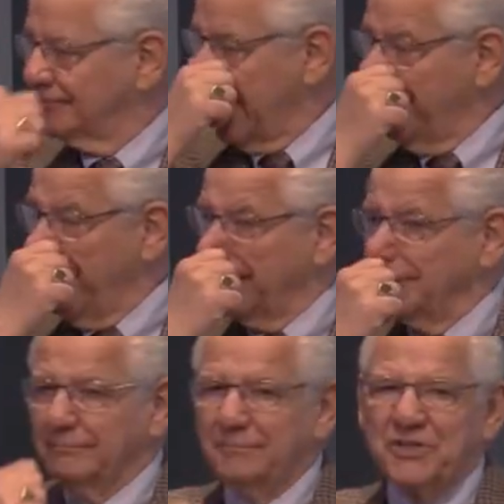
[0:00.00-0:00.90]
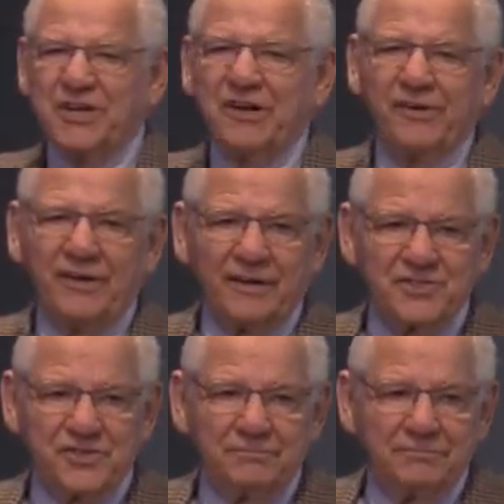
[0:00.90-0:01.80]
How about
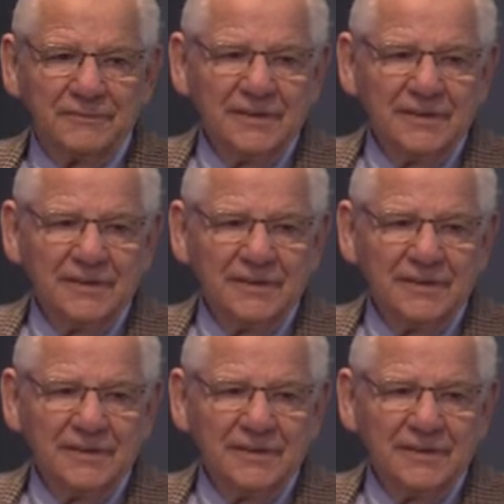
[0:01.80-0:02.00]
materialism?